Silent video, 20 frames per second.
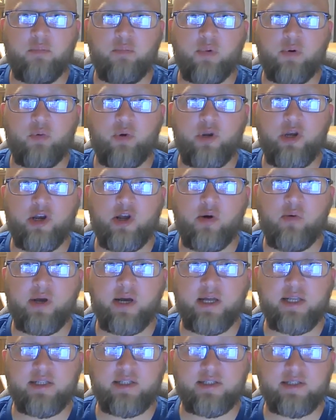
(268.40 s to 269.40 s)
But we know
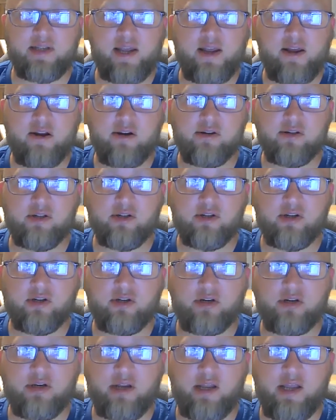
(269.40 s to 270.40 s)
God's
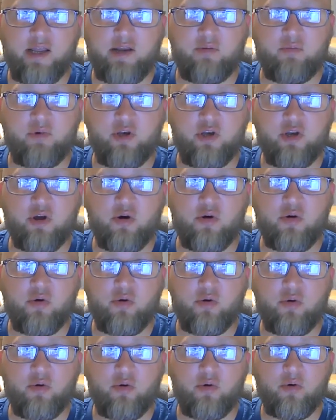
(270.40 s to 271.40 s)
character, and we
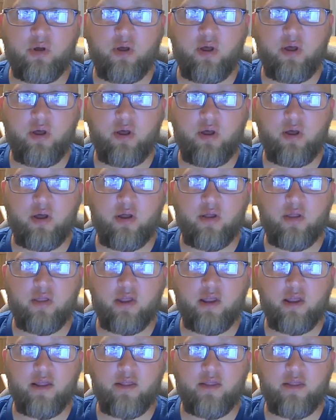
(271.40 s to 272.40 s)
know
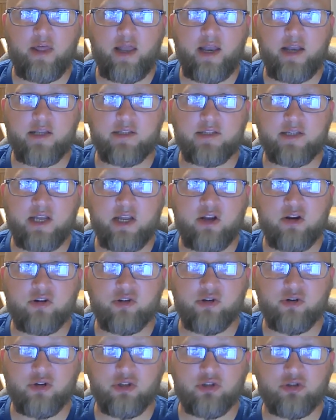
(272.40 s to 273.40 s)
that His
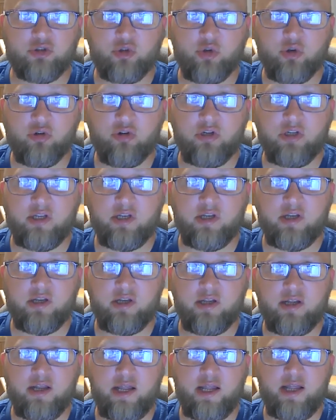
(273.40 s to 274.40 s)
character is good,
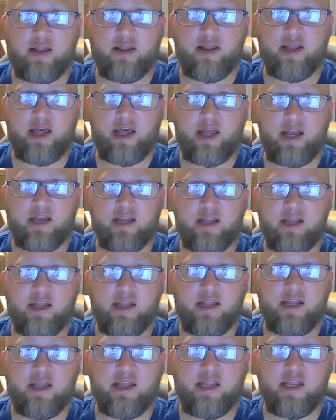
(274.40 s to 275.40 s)
and that
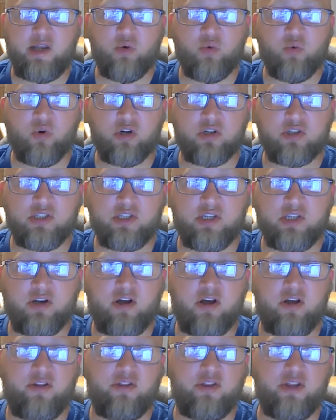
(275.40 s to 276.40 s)
He works in
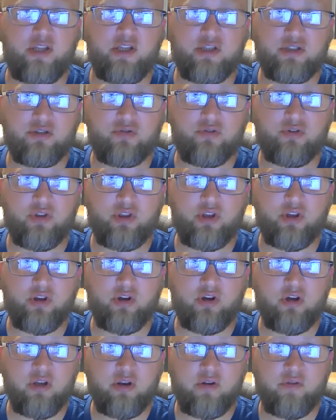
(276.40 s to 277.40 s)
all things for the
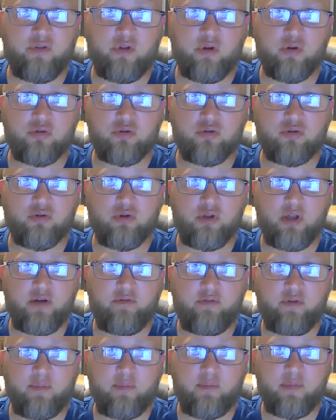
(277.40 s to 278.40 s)
good of those who
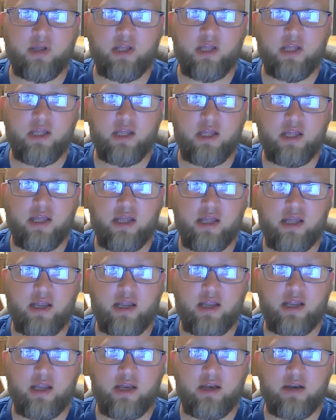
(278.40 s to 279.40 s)
love Him.
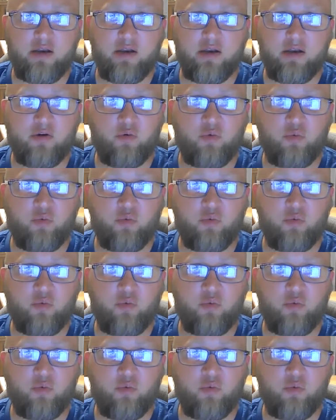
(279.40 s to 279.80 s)
And